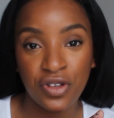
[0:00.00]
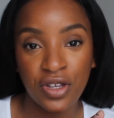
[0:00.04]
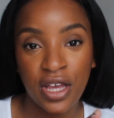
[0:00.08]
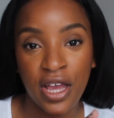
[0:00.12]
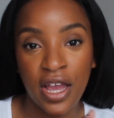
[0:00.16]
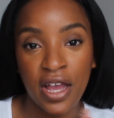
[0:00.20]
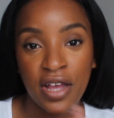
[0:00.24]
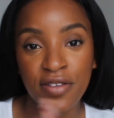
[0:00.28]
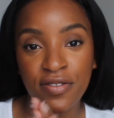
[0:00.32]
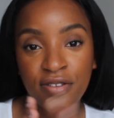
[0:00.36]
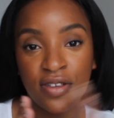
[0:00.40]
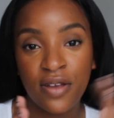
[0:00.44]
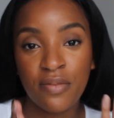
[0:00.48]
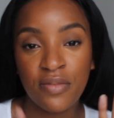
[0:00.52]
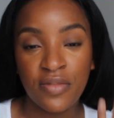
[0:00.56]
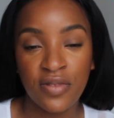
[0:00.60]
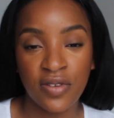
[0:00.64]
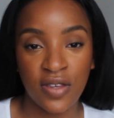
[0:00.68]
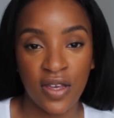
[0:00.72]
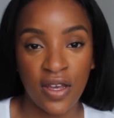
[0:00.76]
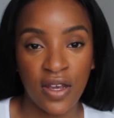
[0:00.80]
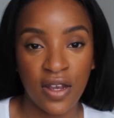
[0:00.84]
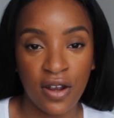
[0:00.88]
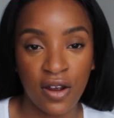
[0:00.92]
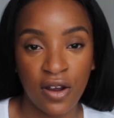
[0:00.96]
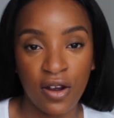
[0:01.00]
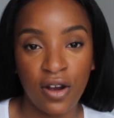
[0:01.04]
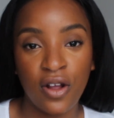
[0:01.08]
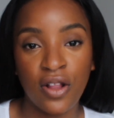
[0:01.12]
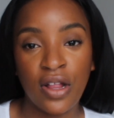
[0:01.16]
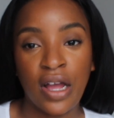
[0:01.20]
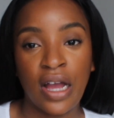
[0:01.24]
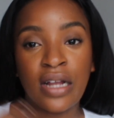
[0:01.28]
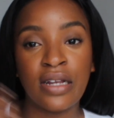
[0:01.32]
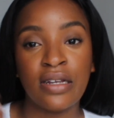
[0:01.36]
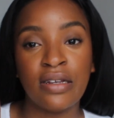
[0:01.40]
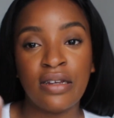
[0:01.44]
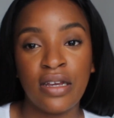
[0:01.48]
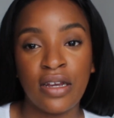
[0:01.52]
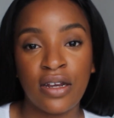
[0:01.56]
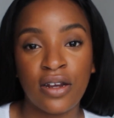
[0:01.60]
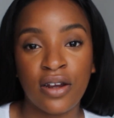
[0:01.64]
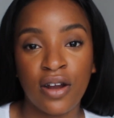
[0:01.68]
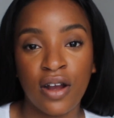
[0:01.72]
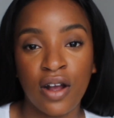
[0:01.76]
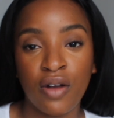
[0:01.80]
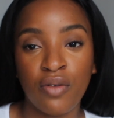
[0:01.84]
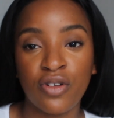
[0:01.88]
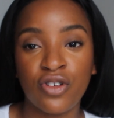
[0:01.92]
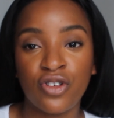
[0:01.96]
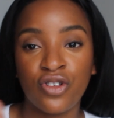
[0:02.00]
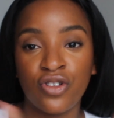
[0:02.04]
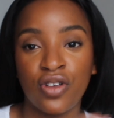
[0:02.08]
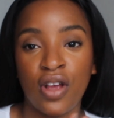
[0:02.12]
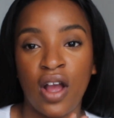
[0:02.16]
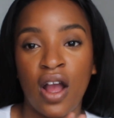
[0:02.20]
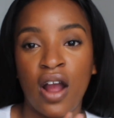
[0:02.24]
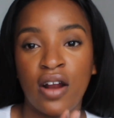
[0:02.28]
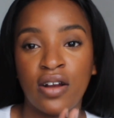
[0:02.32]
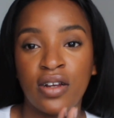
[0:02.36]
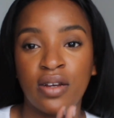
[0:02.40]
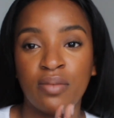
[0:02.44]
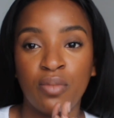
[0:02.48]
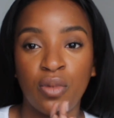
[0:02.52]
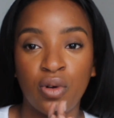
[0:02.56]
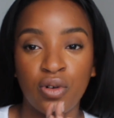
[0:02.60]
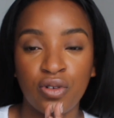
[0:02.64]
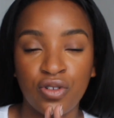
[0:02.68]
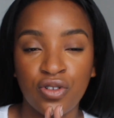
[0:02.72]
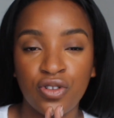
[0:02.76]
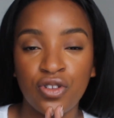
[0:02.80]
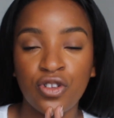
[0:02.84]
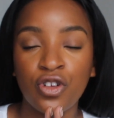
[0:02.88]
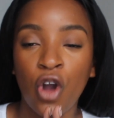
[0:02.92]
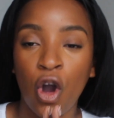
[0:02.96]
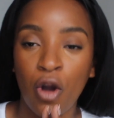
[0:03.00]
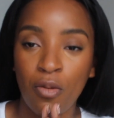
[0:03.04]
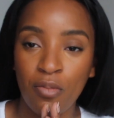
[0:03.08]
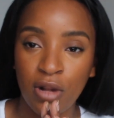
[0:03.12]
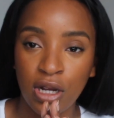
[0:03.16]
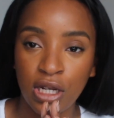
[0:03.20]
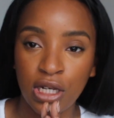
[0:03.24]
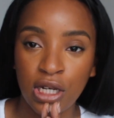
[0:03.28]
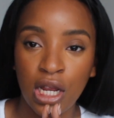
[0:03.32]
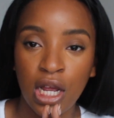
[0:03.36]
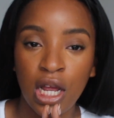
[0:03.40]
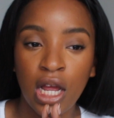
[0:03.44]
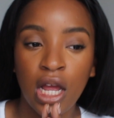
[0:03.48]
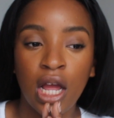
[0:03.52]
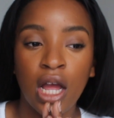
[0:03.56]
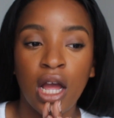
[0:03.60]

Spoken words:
to get some C curl and D curl, which are the most common